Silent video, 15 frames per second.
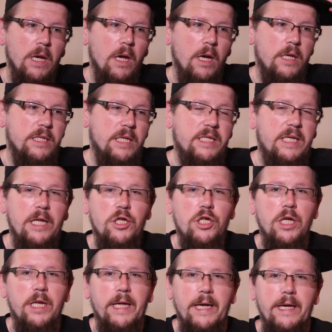Because
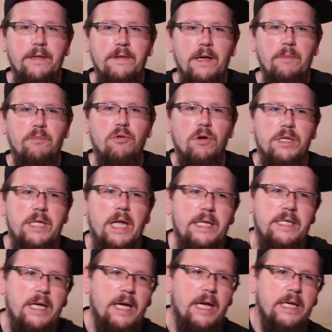essentially the prosthetic